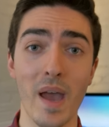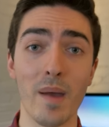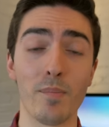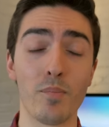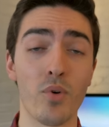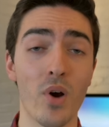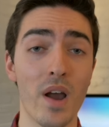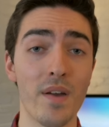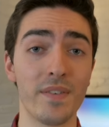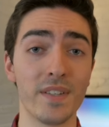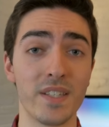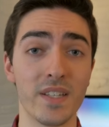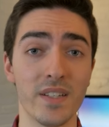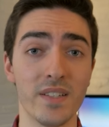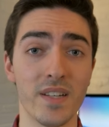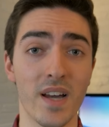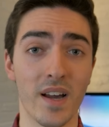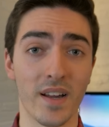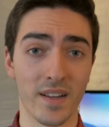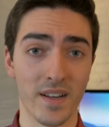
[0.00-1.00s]
at
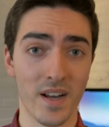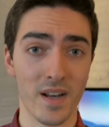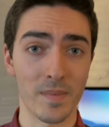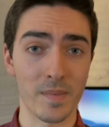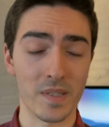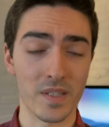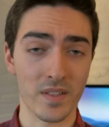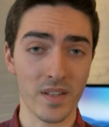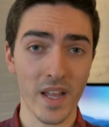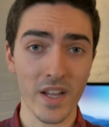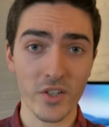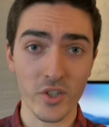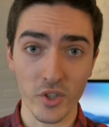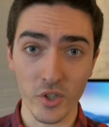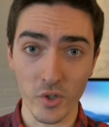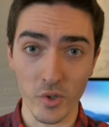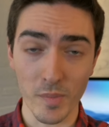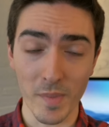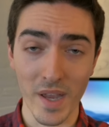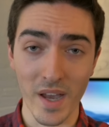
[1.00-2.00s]
privacy.com slash
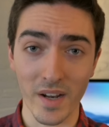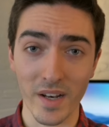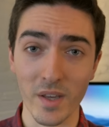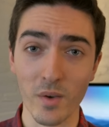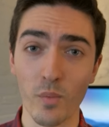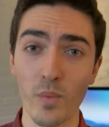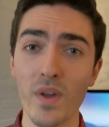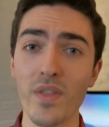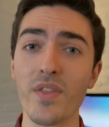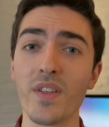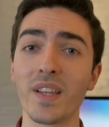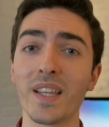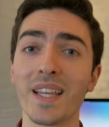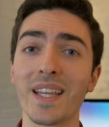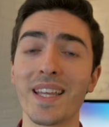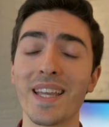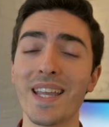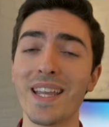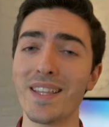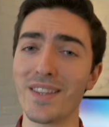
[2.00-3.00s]
lukemiani with the
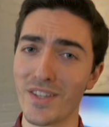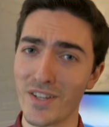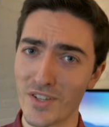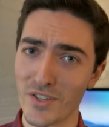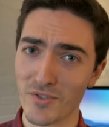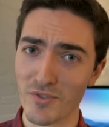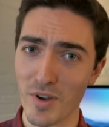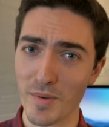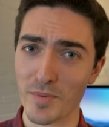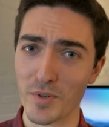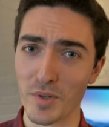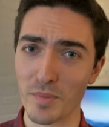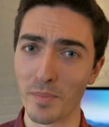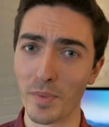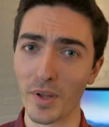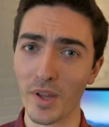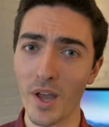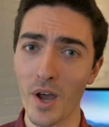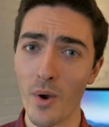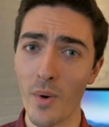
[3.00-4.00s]
link in the description
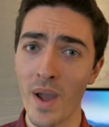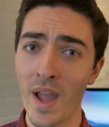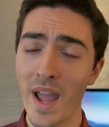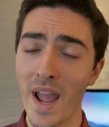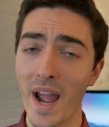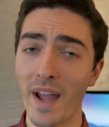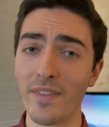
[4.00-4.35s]
below,